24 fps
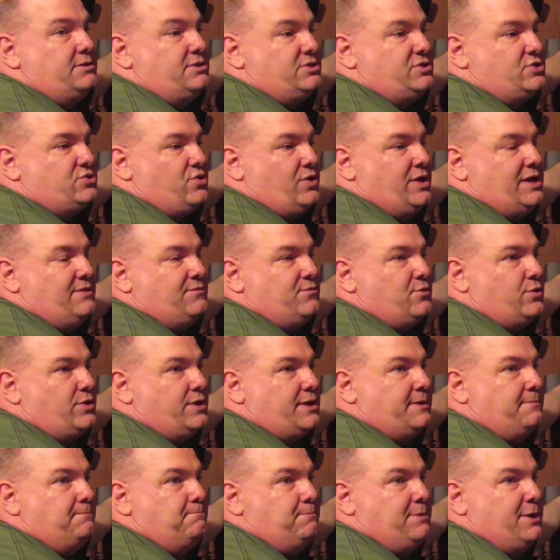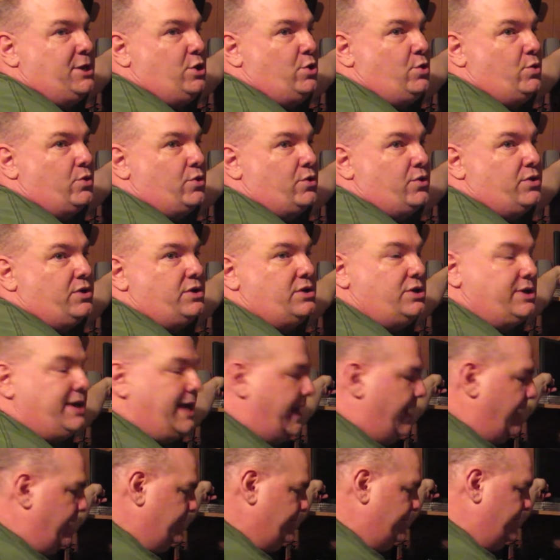screen for the computer, and you
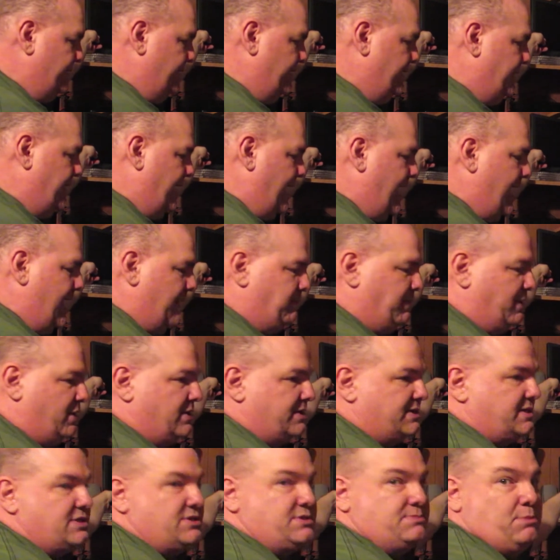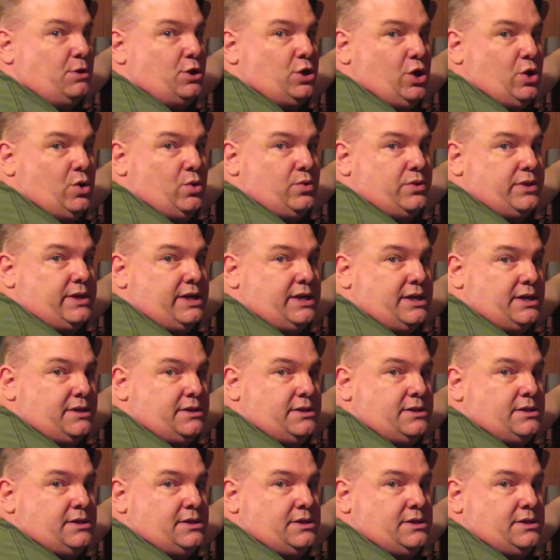can't see that because it's below the